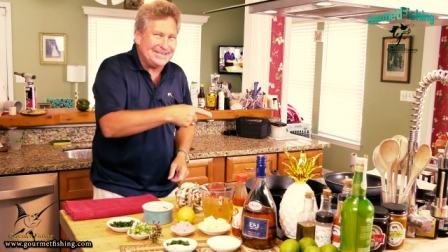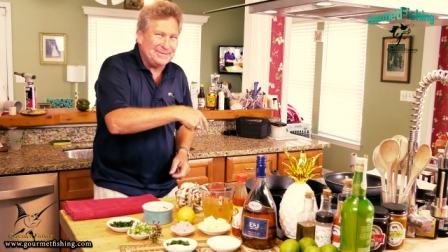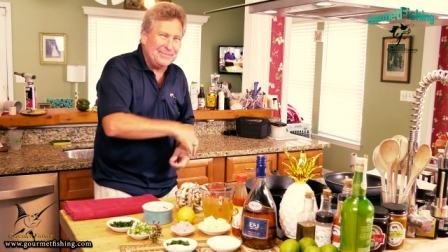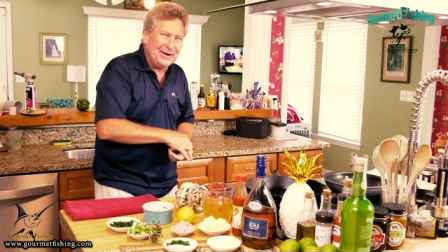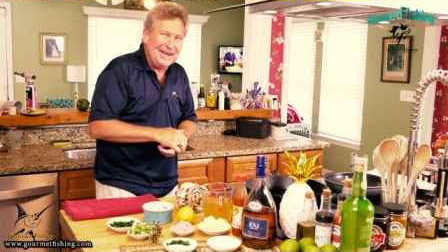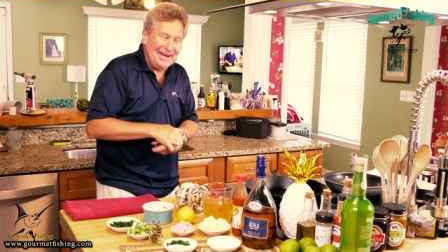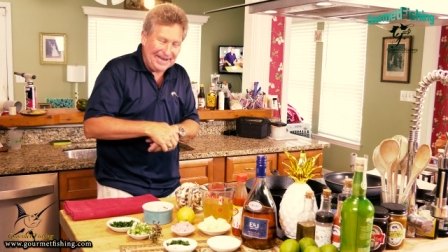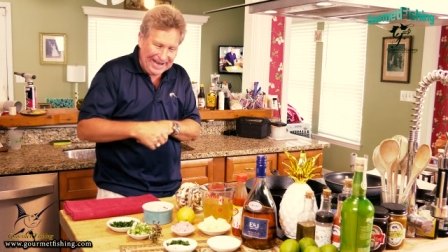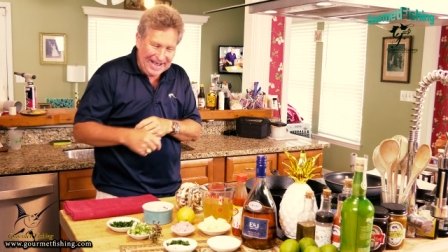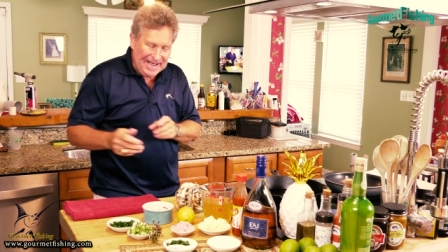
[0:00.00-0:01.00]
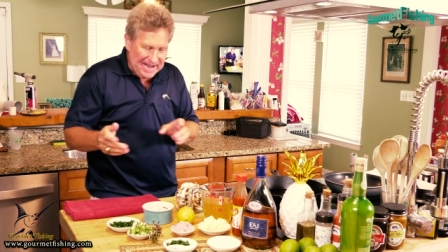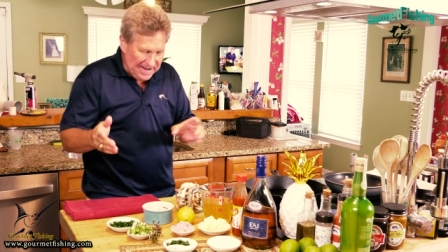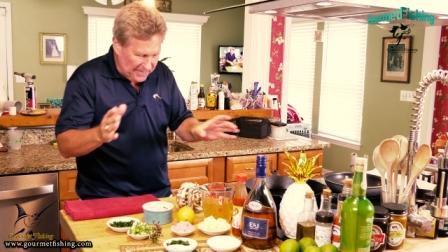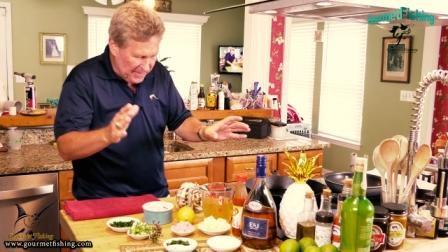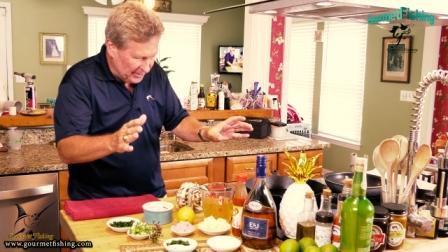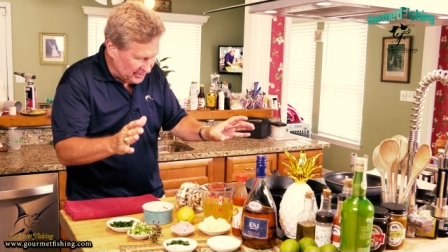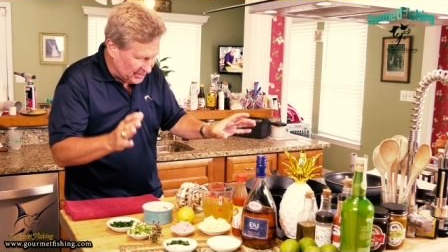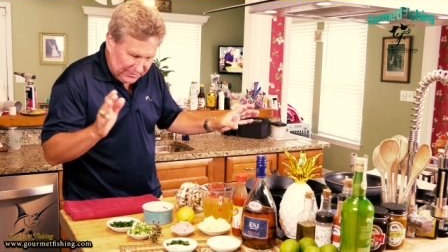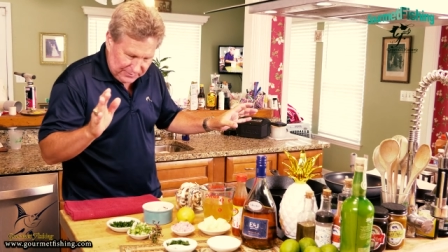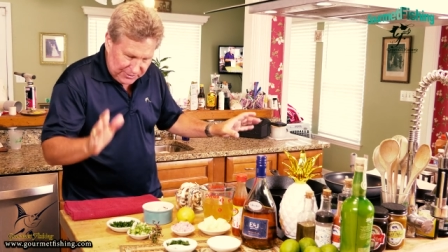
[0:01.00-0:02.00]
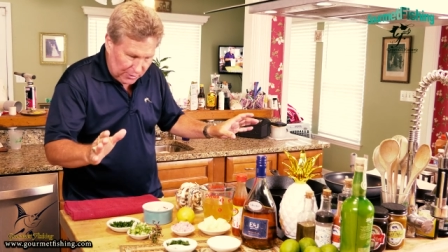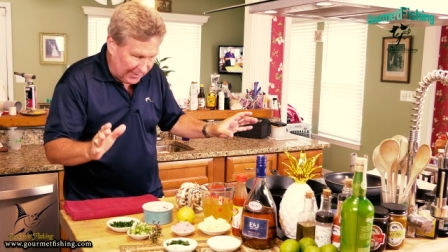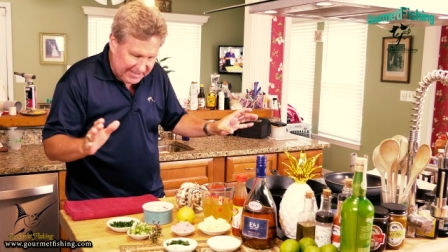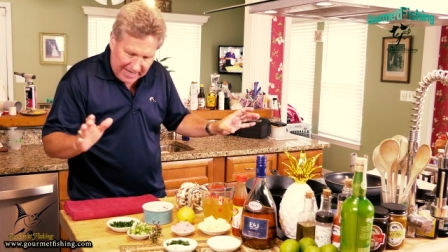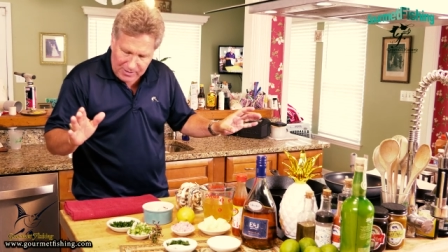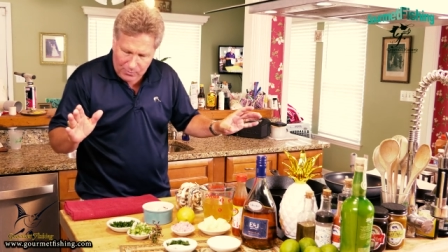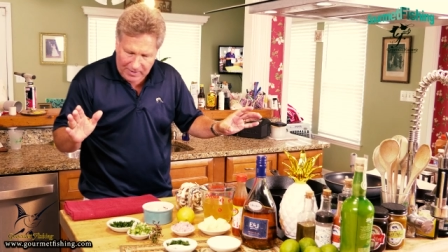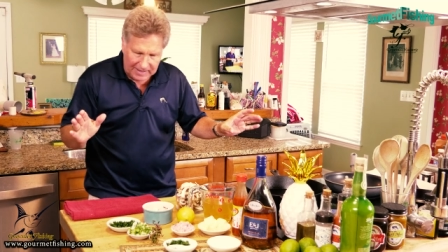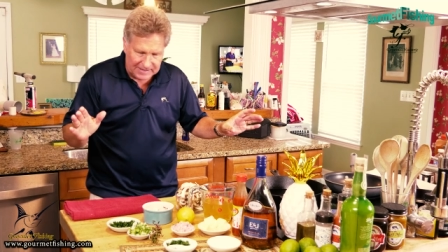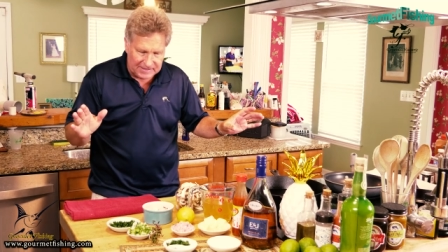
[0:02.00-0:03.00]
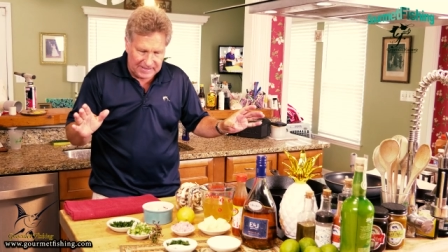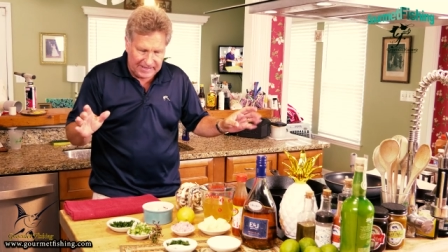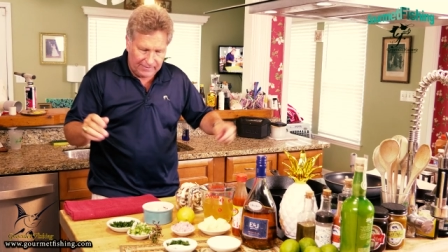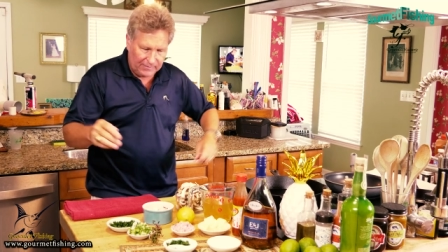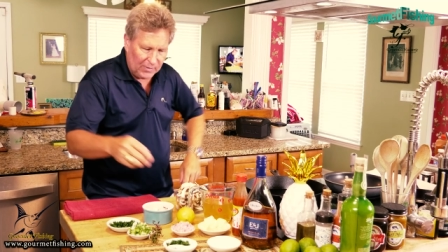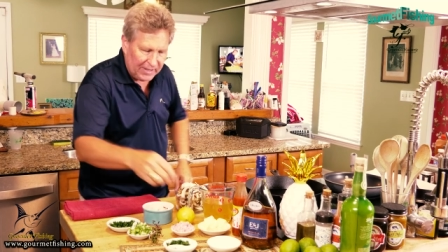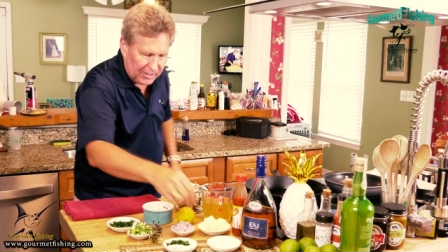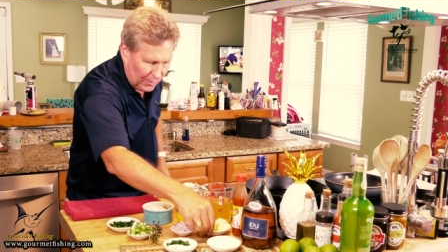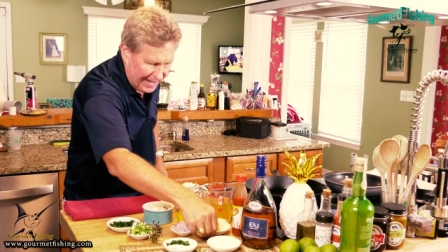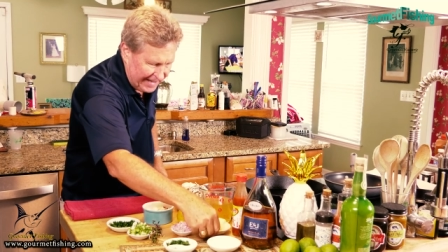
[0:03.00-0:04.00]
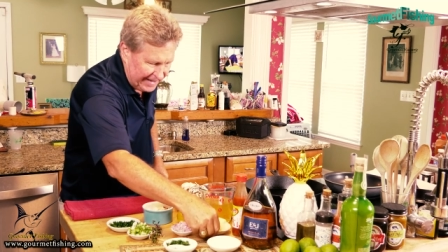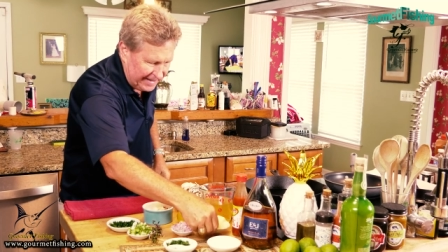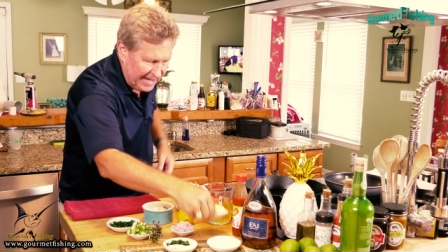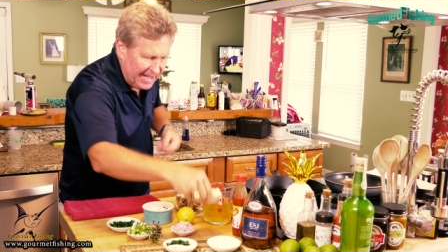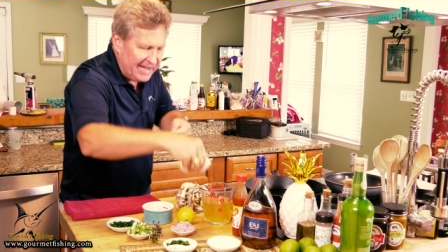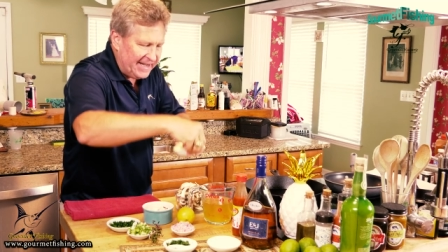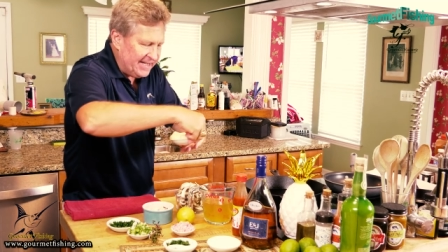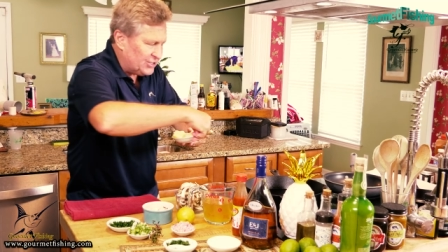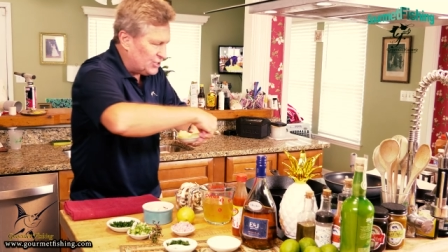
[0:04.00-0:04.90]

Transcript: some brandy in there too. So I tell you what, let's see here. We're going to go ahead, get